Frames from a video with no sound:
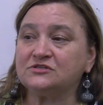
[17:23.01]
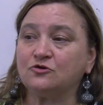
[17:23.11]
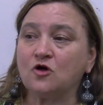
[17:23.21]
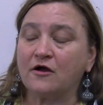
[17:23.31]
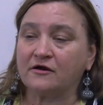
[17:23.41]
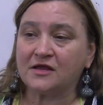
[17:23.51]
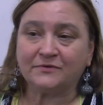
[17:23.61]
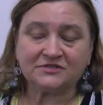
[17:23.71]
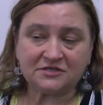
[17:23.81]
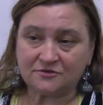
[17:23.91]
no longer
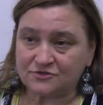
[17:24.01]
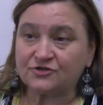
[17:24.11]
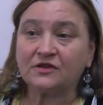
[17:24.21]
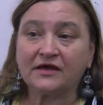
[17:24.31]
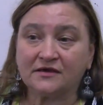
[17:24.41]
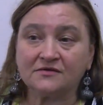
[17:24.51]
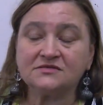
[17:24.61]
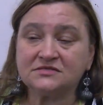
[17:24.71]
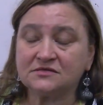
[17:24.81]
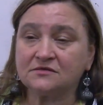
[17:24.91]
able to use her
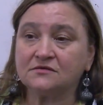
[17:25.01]
legs.